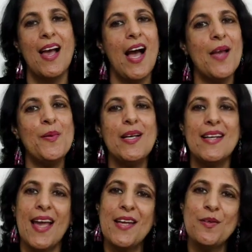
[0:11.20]
I would
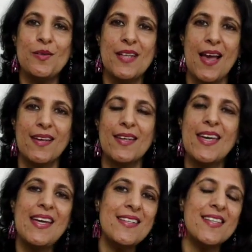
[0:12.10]
like to thank
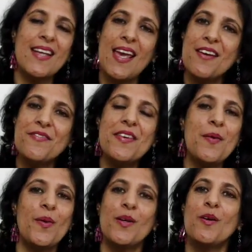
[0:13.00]
each and
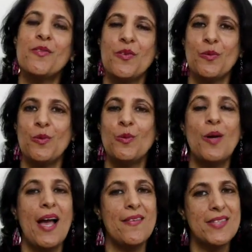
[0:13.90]
every one of you who
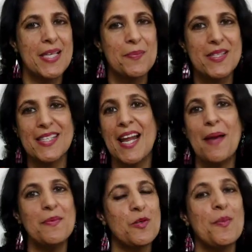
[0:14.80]
have
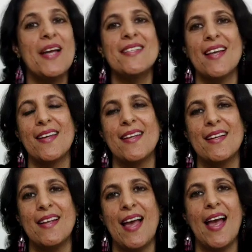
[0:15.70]
subscribed to my
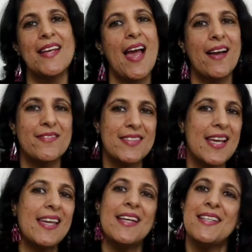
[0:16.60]
channel and have
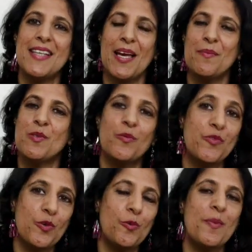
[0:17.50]
taken time to
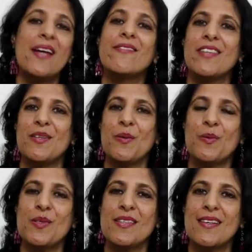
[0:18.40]
view my
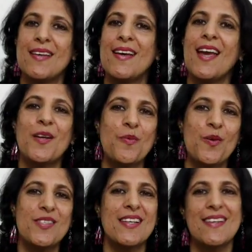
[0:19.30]
videos. It
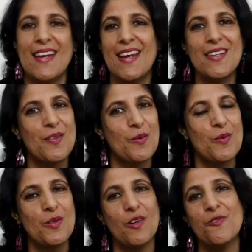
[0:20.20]
was a great
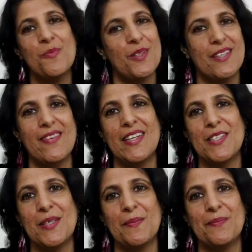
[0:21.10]
source of
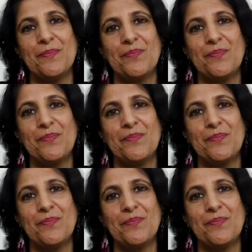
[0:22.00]
motivation.